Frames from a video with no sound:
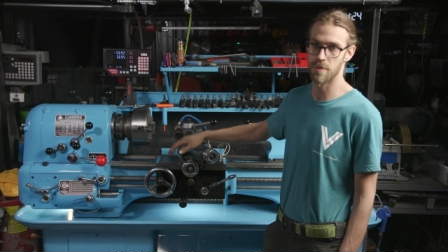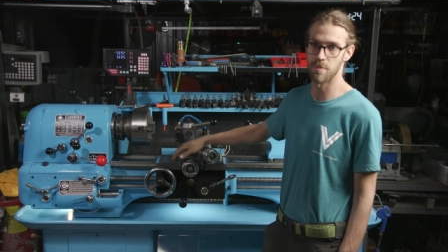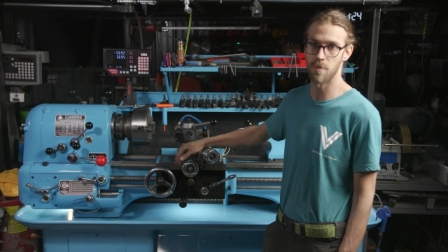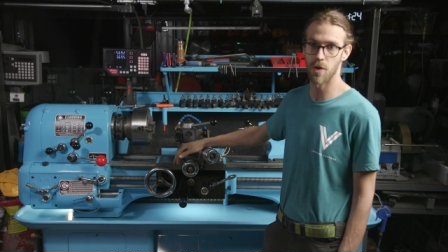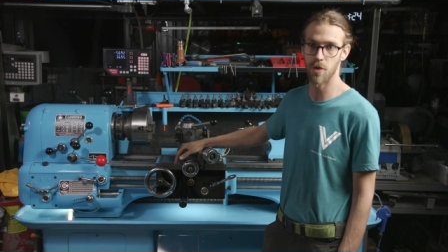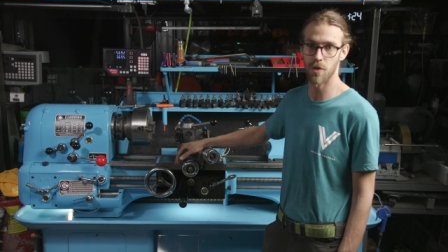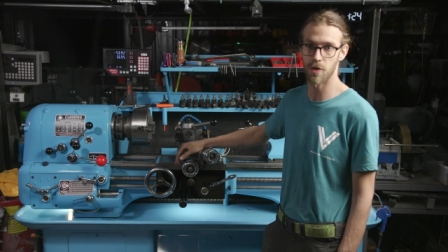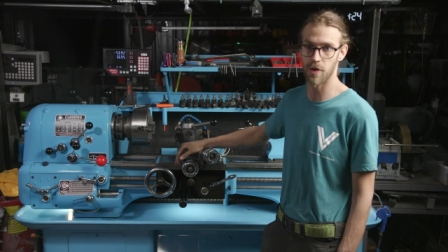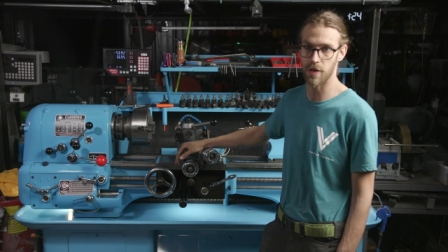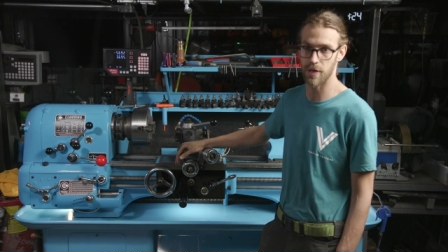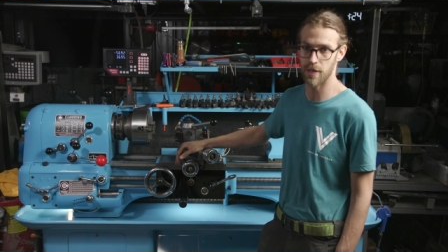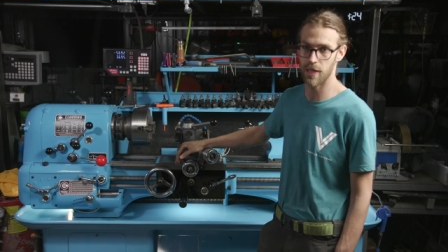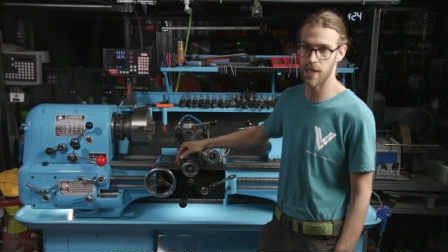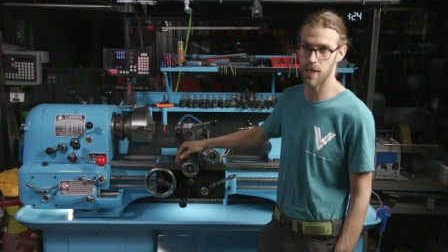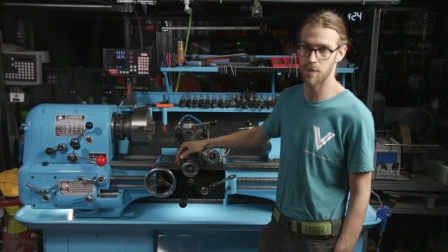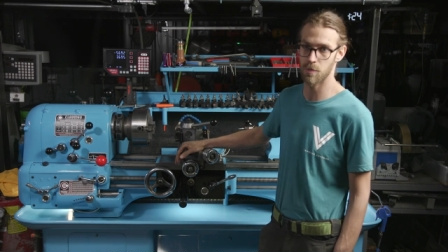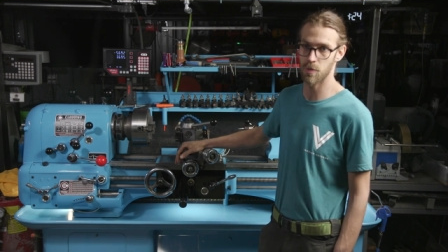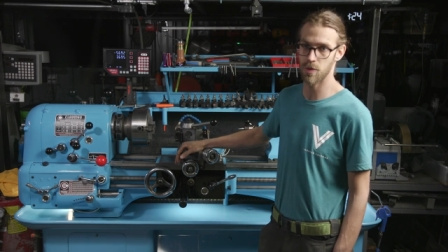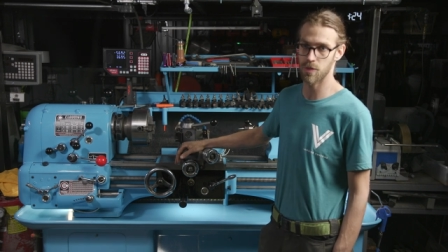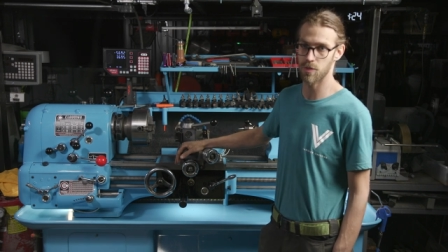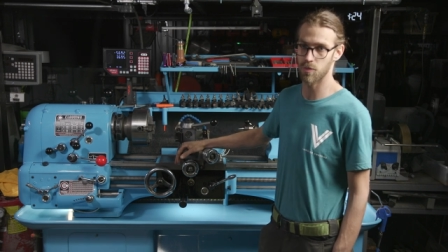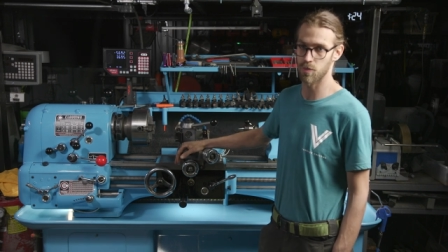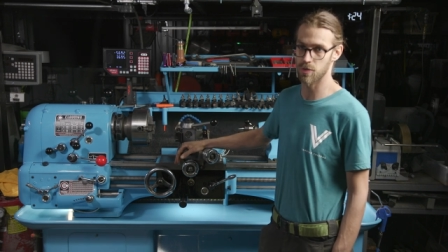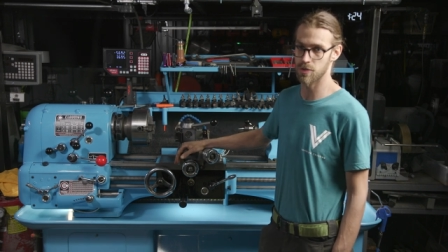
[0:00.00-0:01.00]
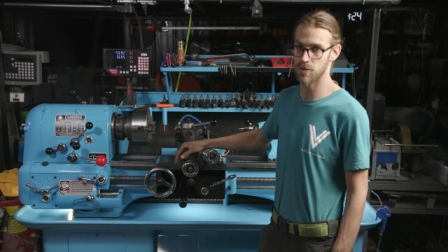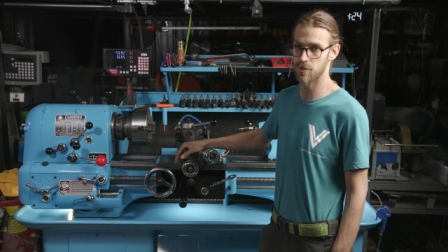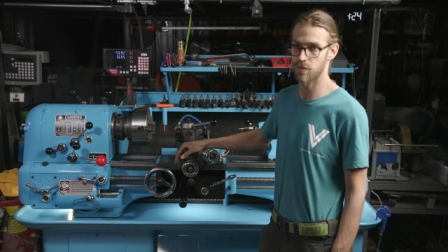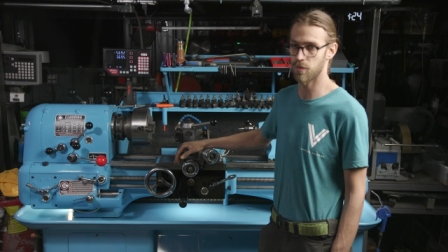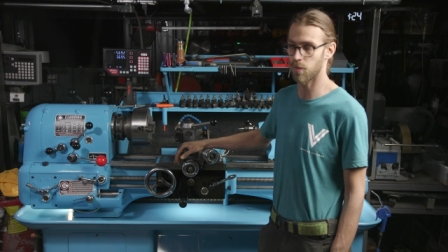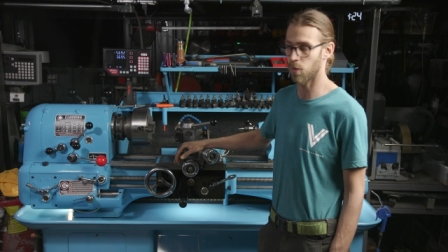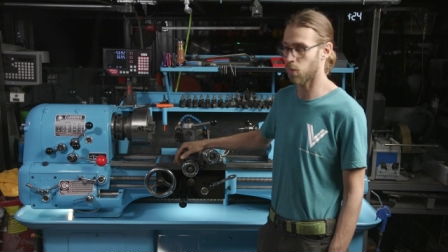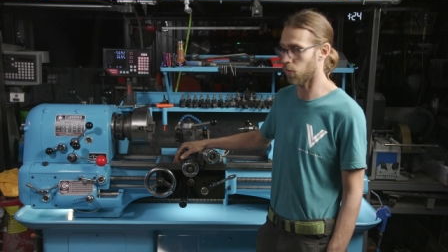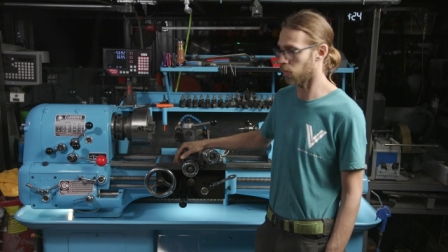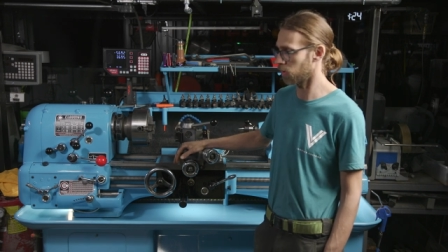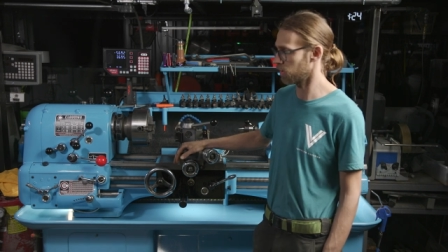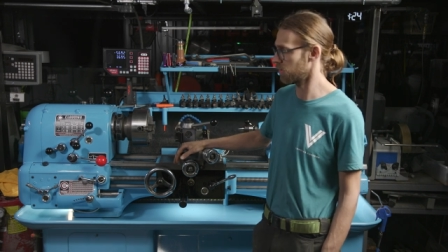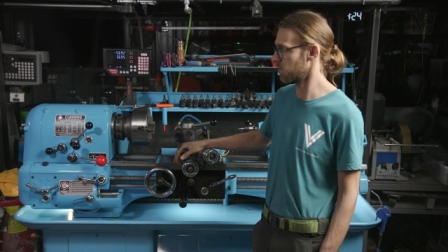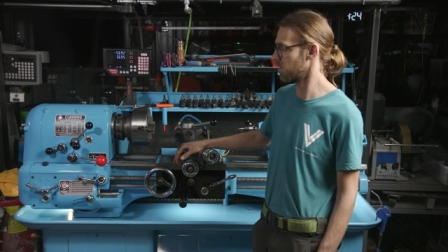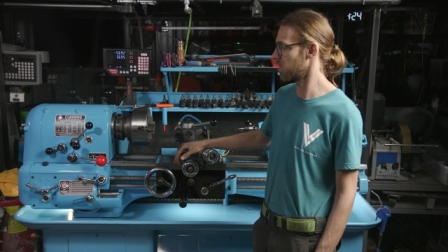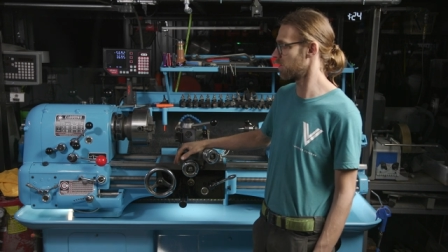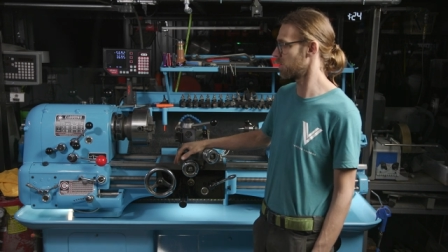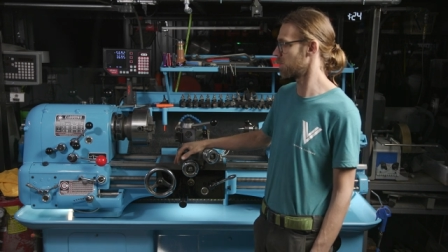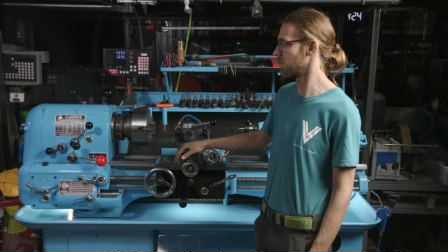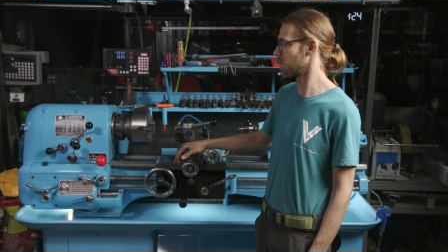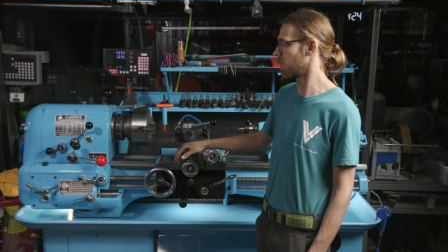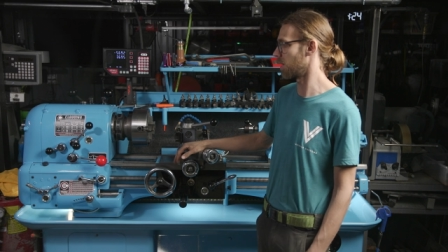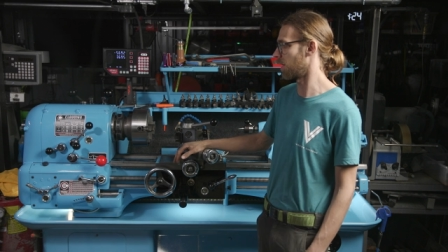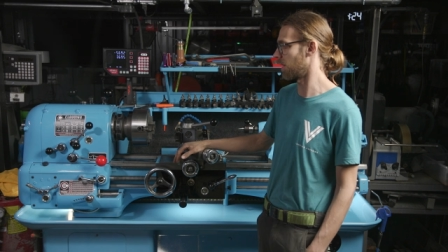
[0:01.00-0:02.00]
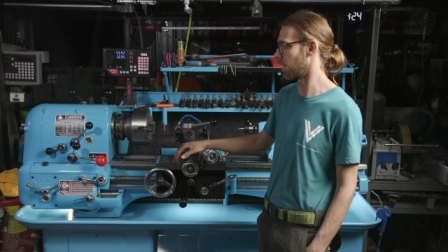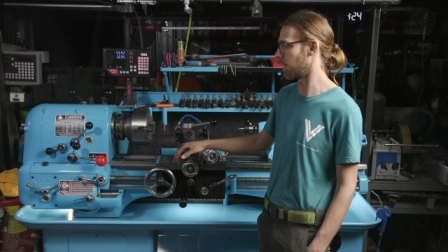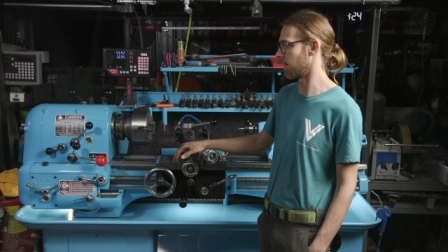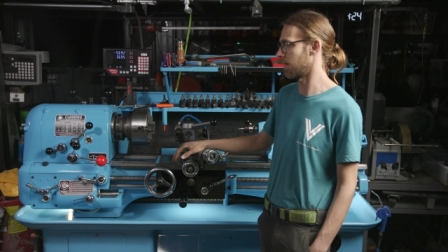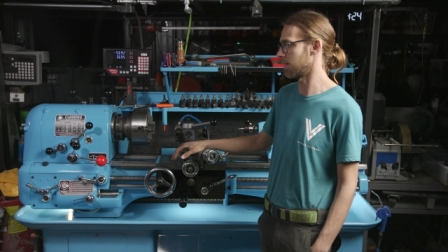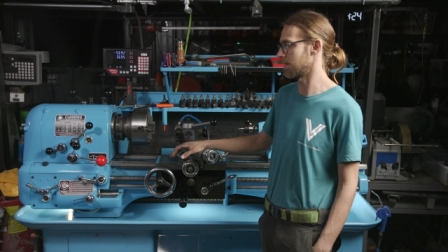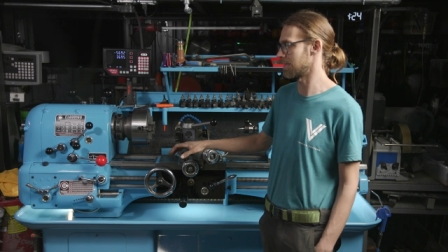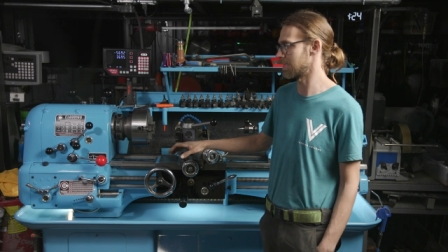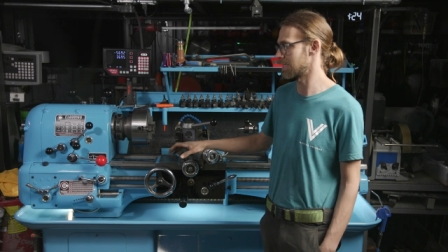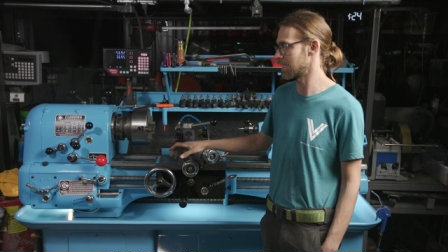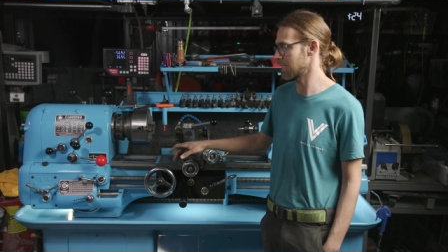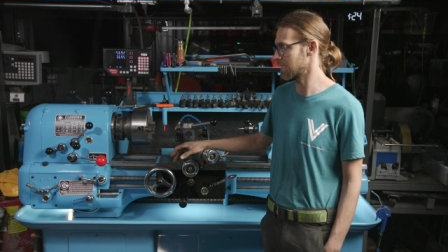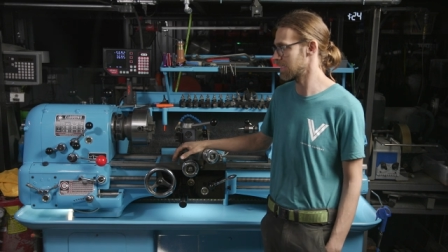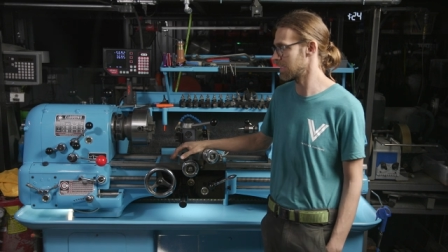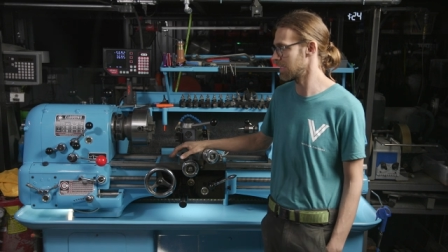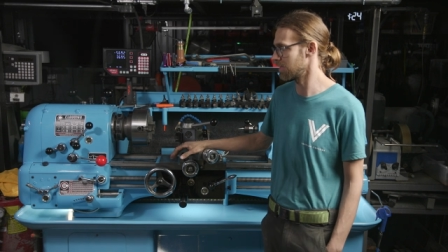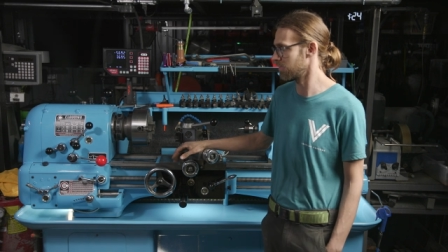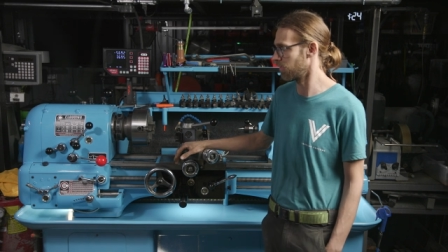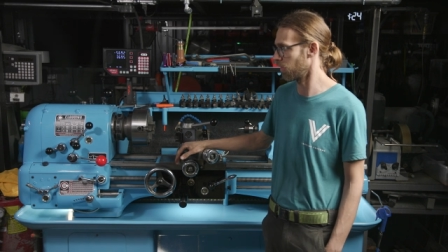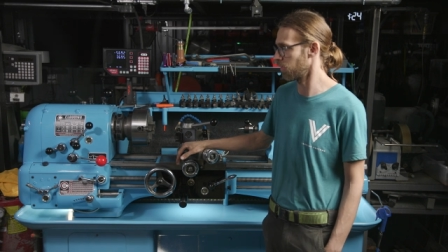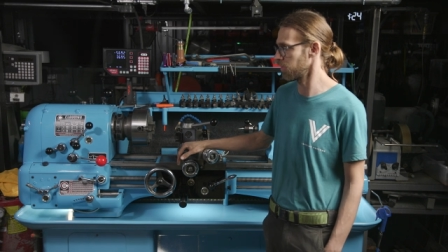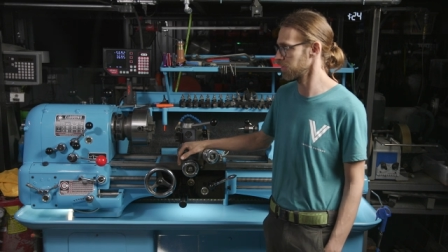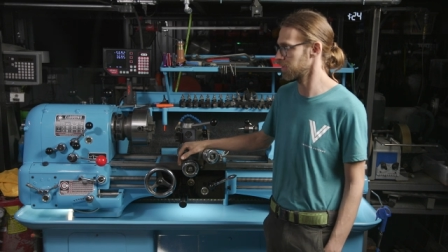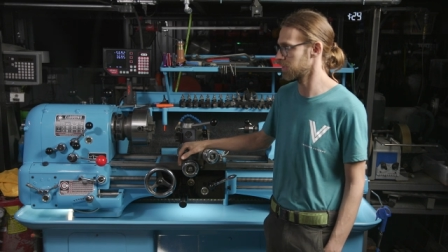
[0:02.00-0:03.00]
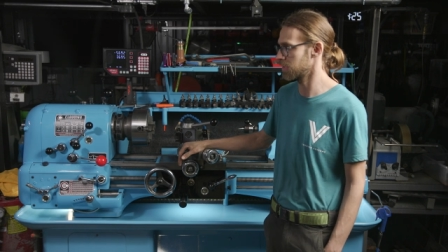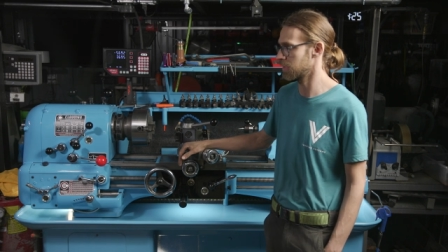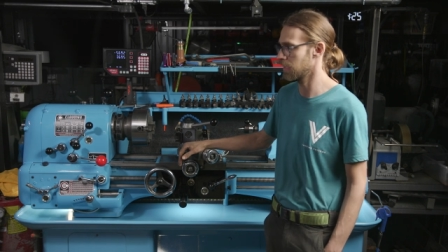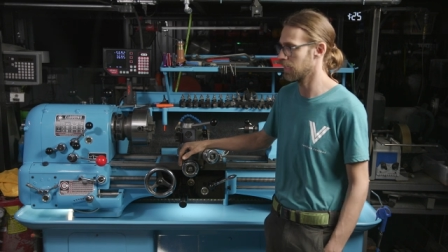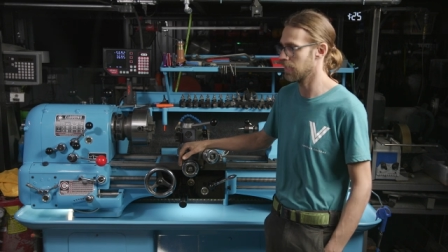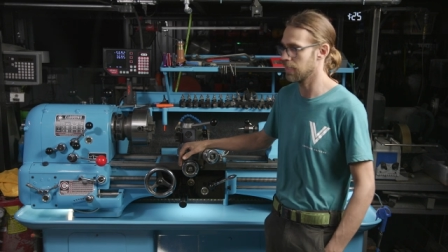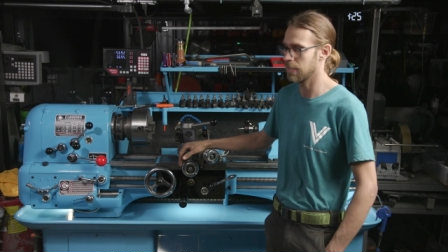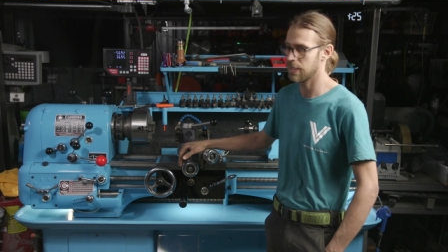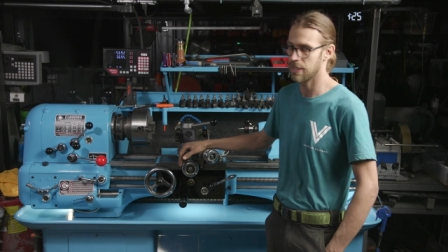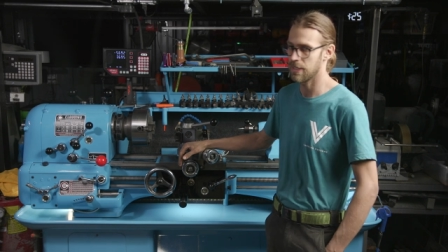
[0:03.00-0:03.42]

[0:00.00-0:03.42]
The motor it came with was 460 uh, volts.